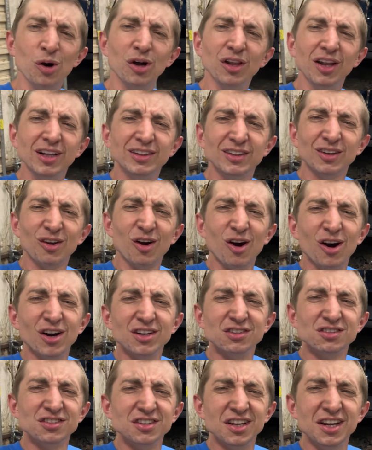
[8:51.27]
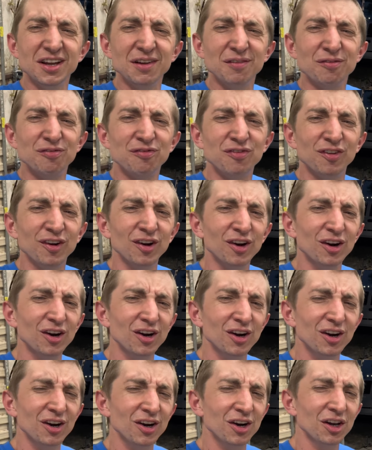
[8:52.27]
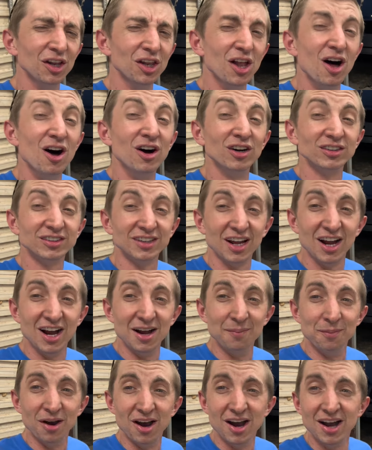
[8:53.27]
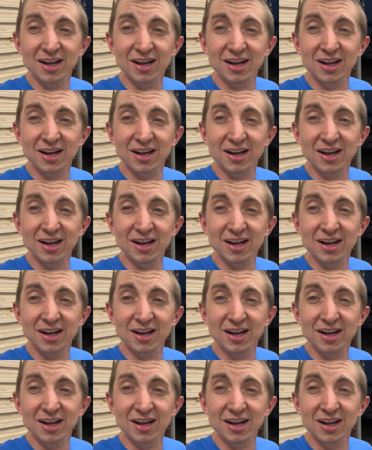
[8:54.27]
let the car sit for a long time.